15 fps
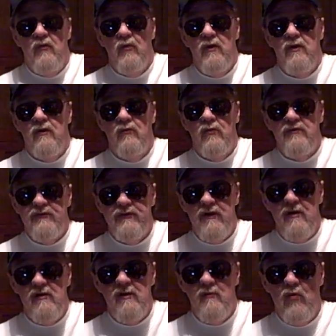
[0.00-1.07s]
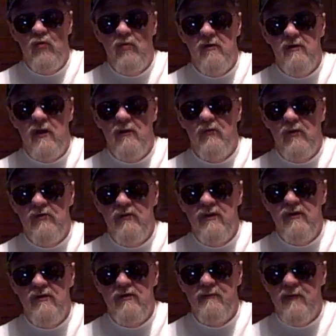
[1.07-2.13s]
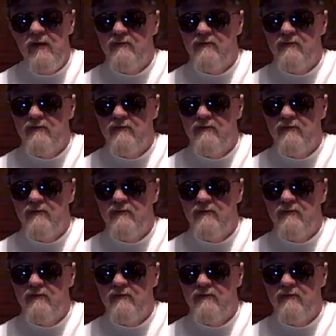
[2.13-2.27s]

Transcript: Well, one Saturday morning I woke up,